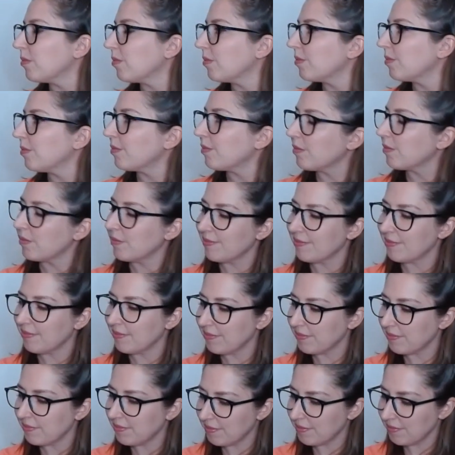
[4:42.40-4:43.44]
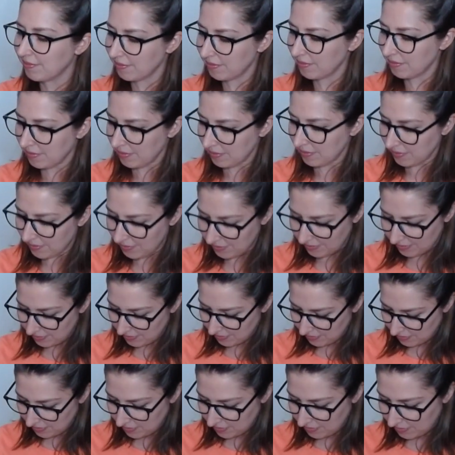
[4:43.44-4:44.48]

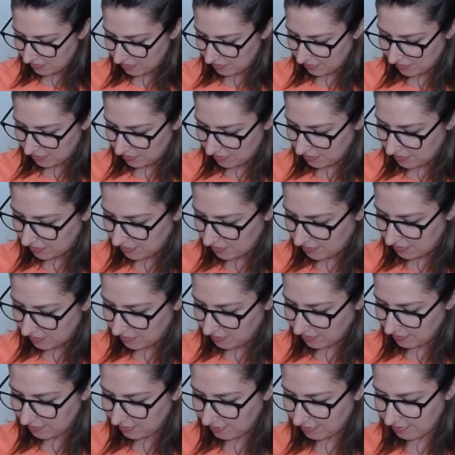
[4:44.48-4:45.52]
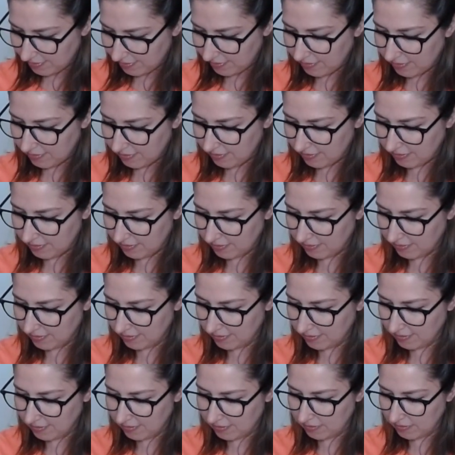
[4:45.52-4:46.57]

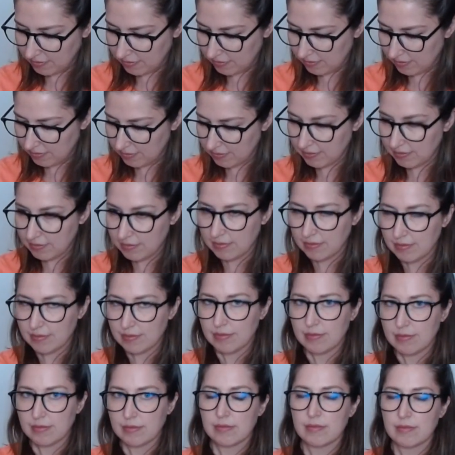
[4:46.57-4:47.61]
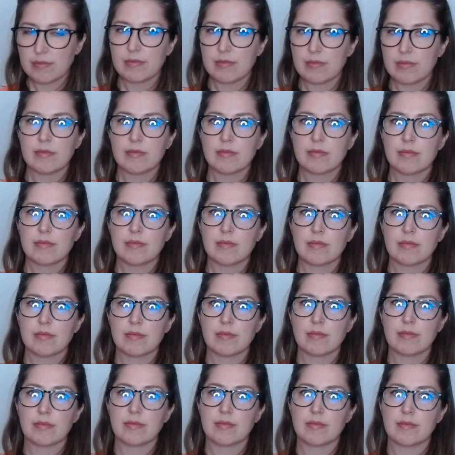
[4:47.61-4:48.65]

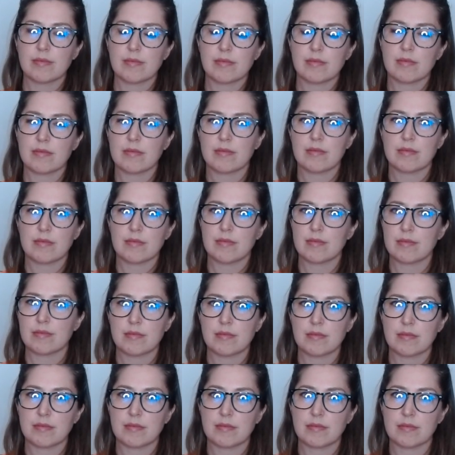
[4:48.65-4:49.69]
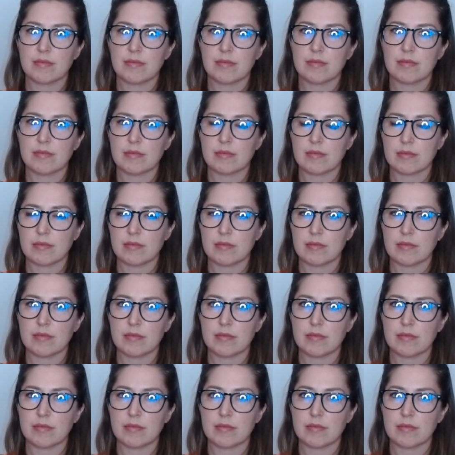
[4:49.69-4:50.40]
This person isn't speaking.